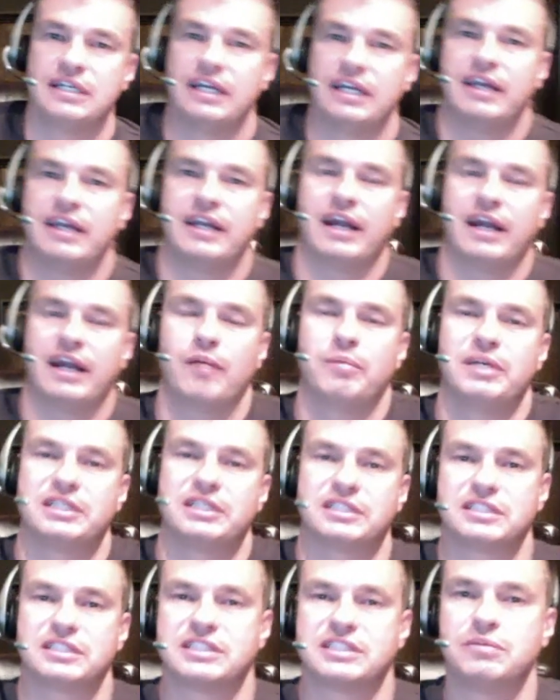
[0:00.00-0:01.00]
in our
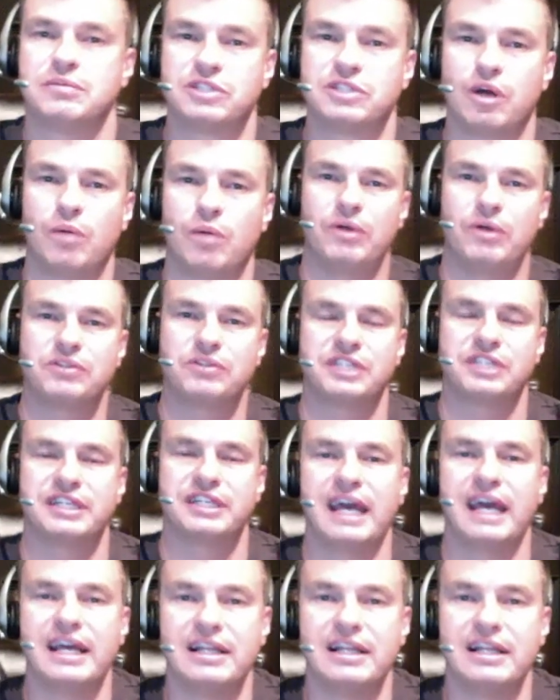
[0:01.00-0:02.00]
business, it was almost a
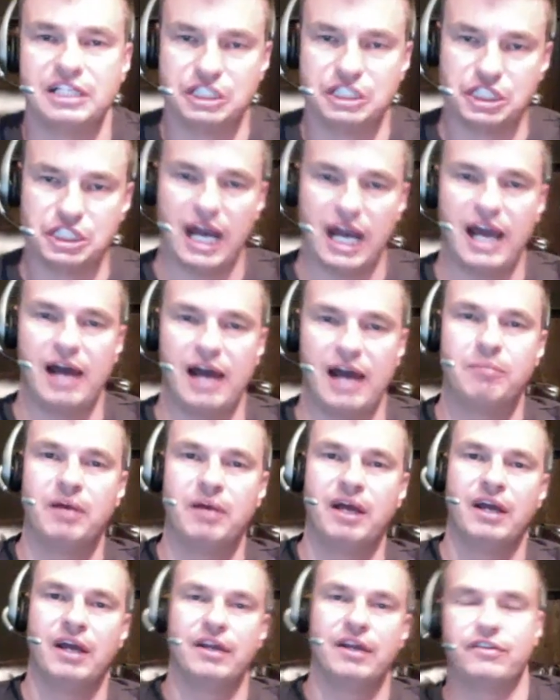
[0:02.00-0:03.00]
daily job
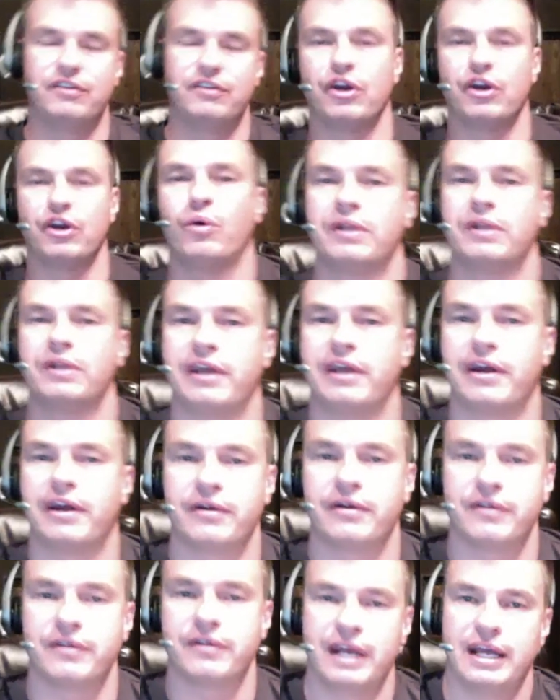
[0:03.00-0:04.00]
to go in
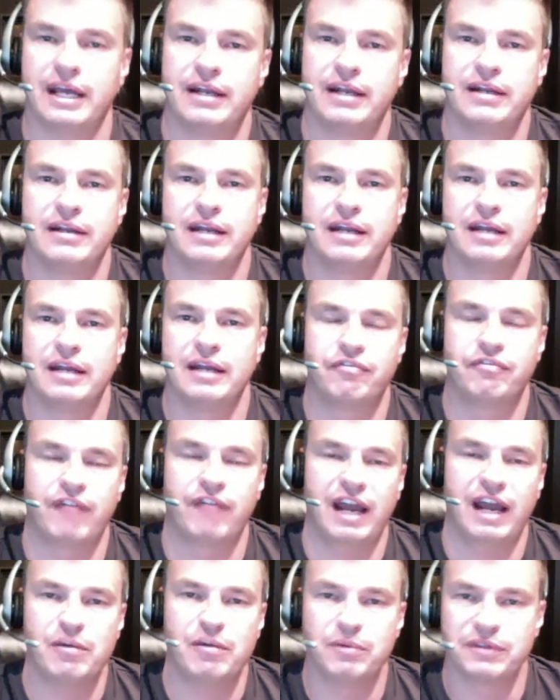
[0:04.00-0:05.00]
there and
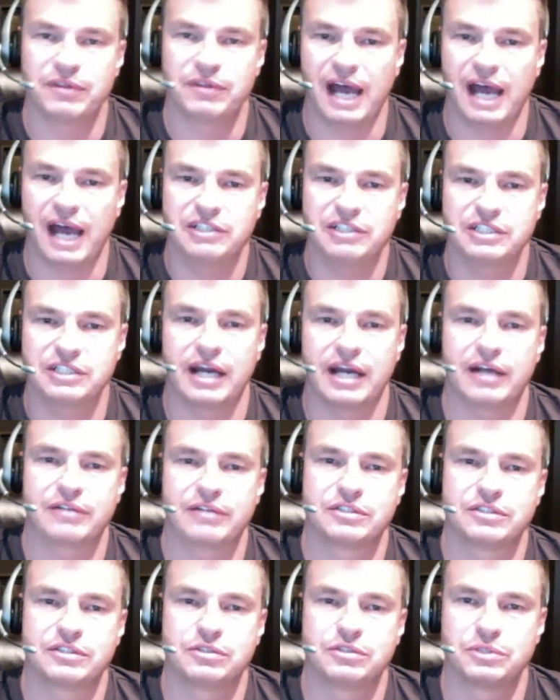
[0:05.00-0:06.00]
fight with the
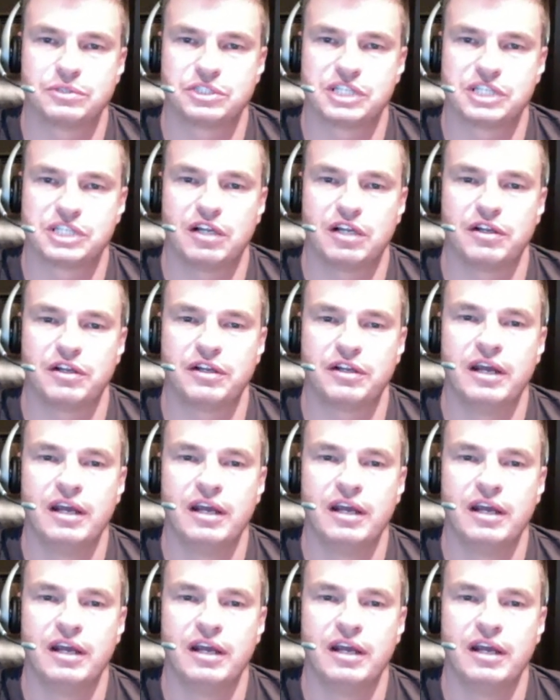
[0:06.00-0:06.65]
hijackers who were selling